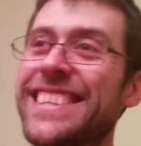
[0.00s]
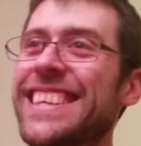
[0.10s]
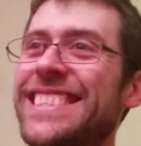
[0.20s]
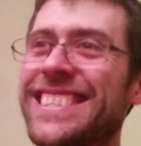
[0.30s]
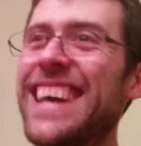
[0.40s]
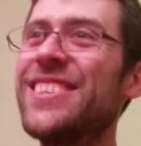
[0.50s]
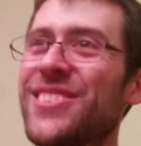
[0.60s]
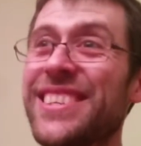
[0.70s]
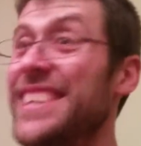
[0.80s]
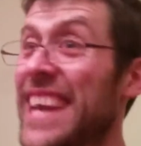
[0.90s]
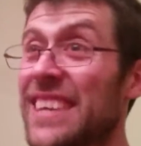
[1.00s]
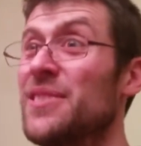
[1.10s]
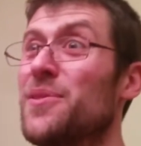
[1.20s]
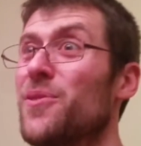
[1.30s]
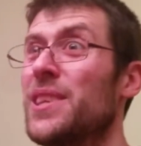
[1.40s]
That's actually the
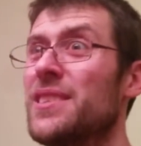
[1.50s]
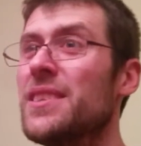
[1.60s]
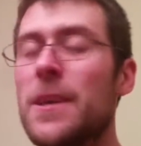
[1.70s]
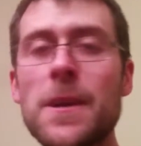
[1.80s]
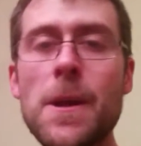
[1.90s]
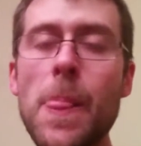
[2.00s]
end of winter.